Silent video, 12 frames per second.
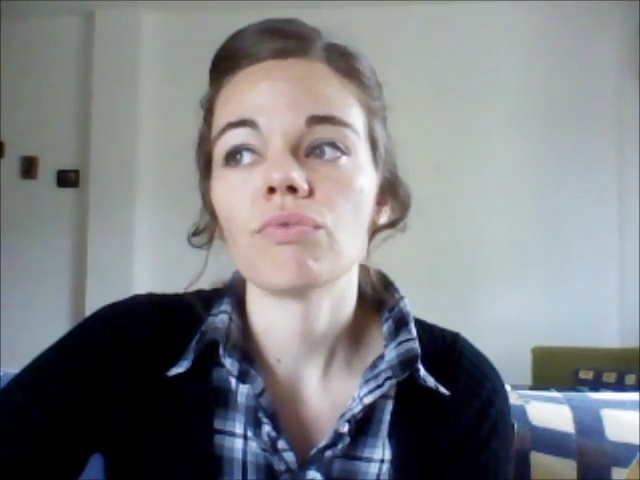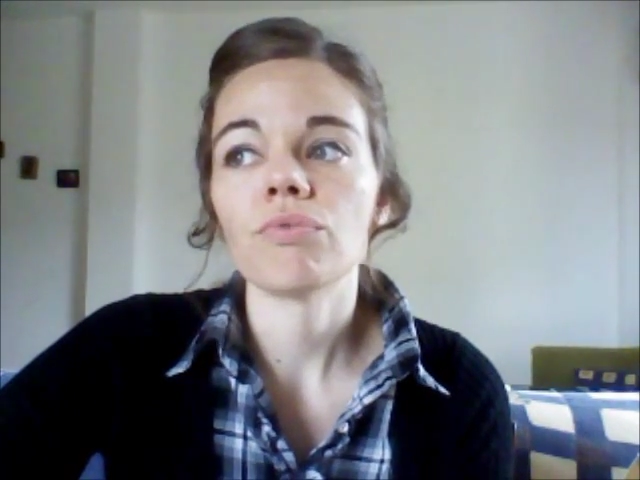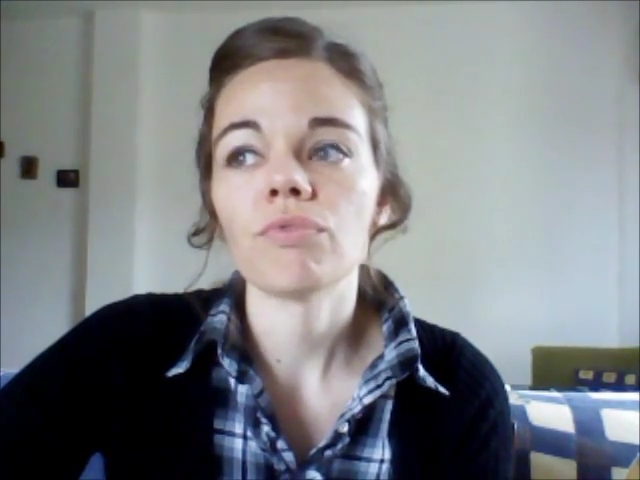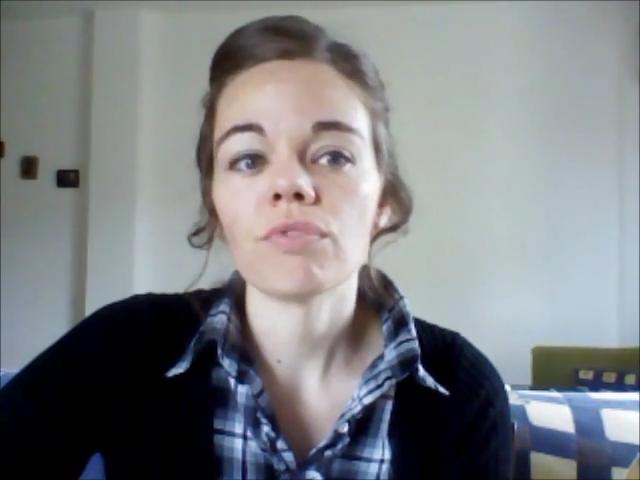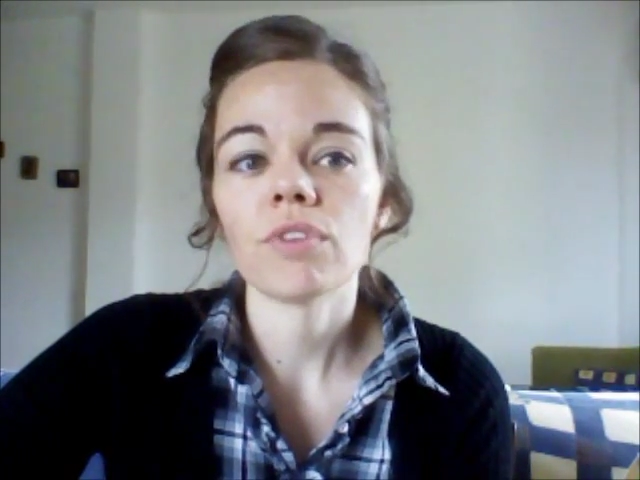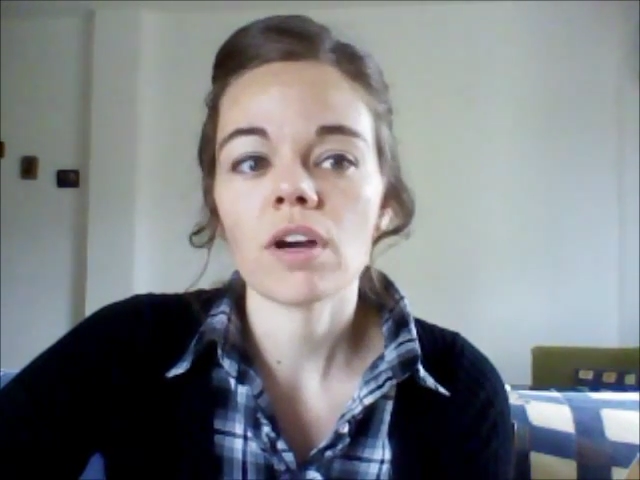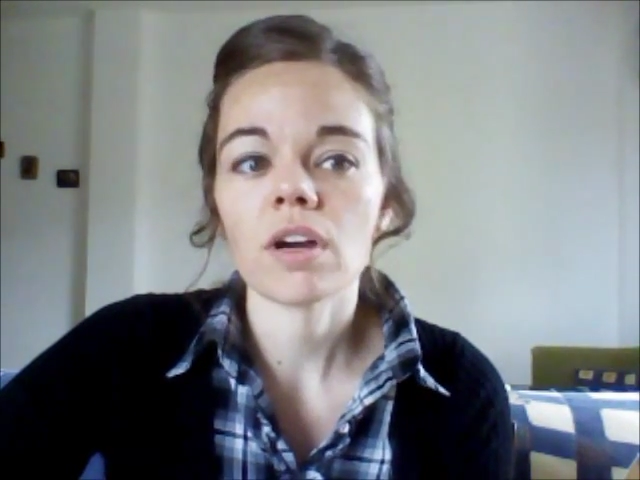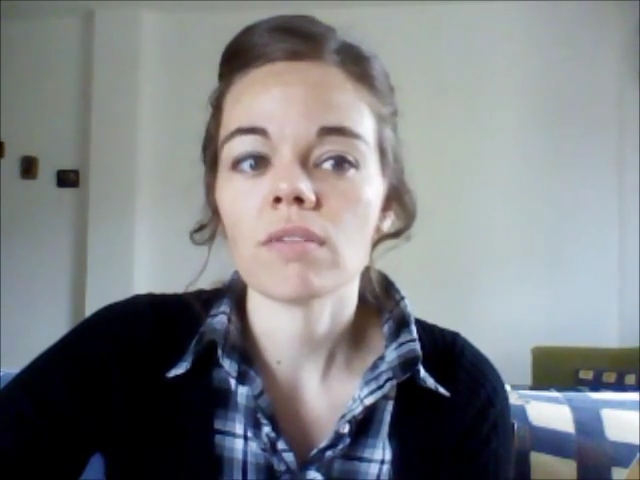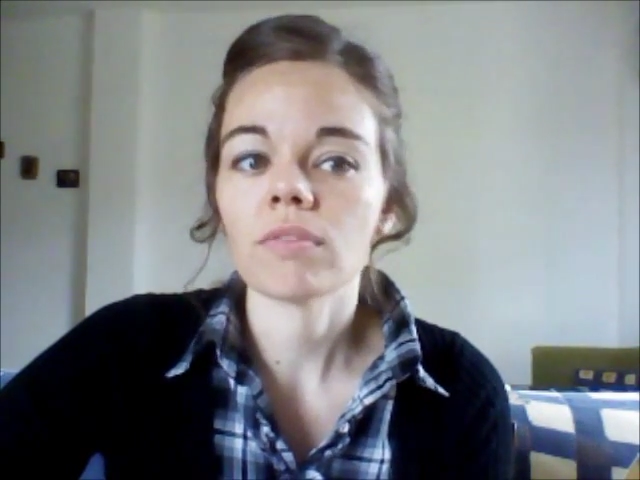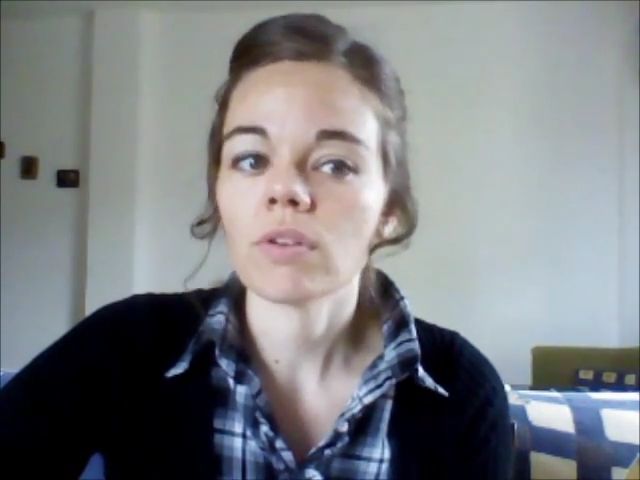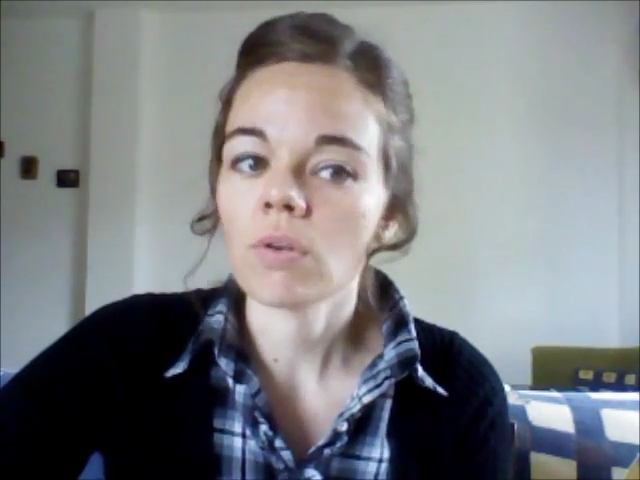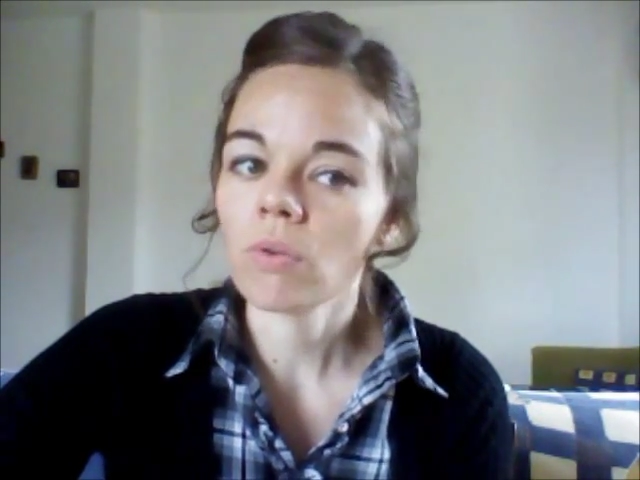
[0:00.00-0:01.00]

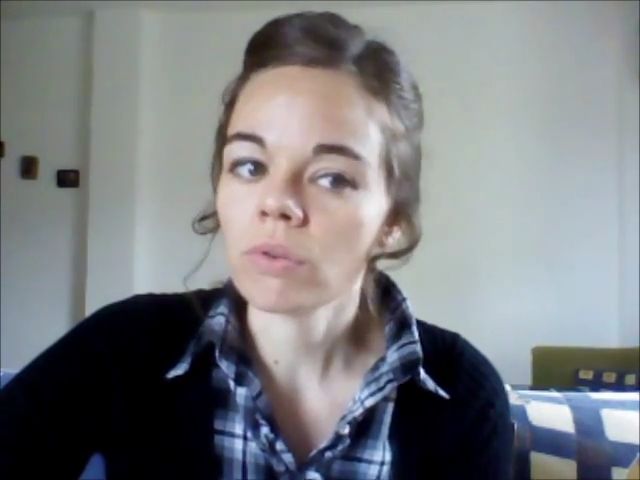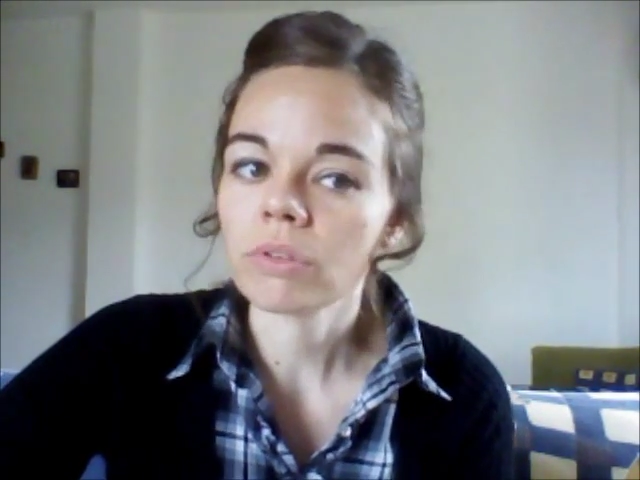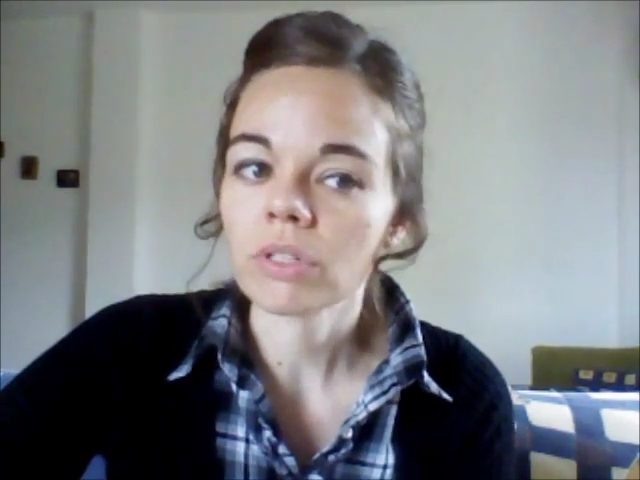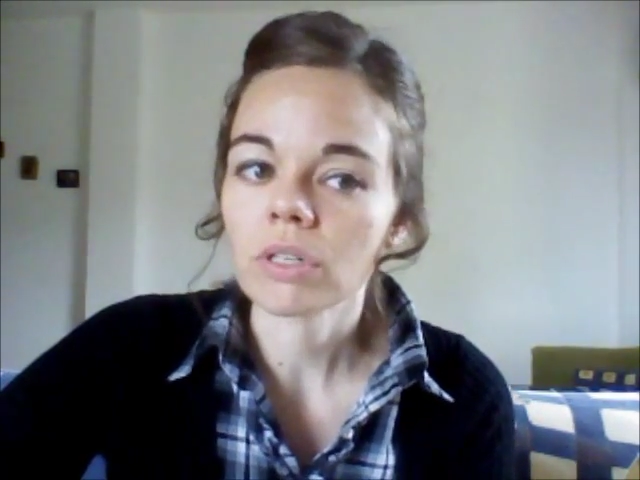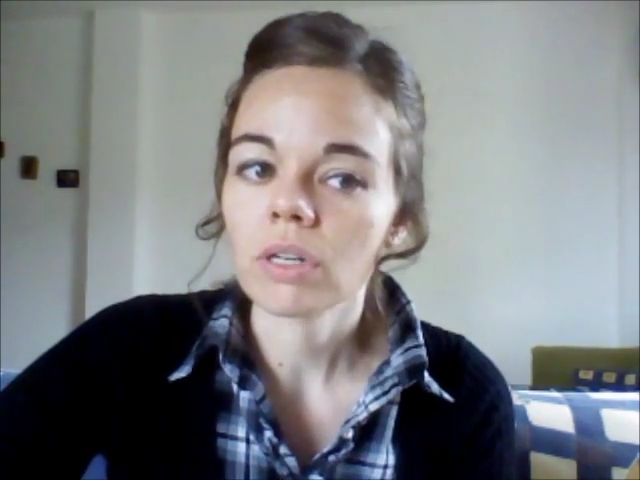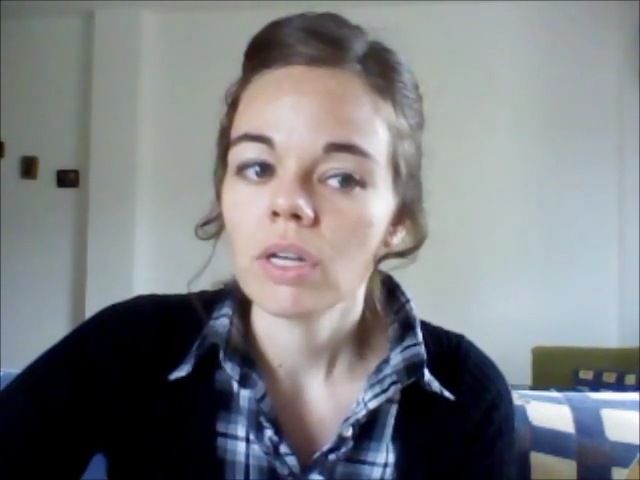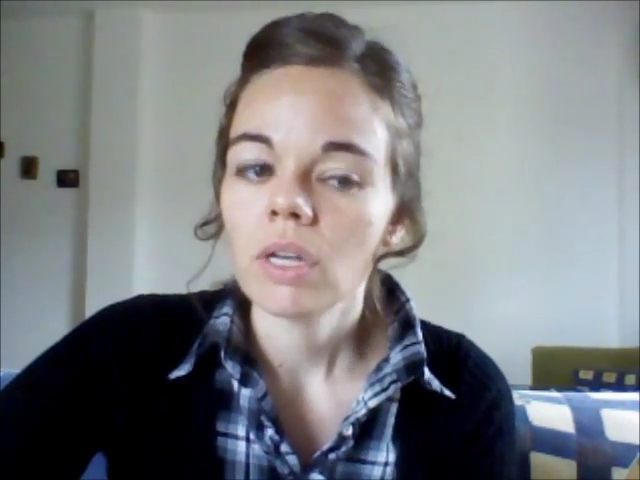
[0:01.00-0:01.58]
5 or older,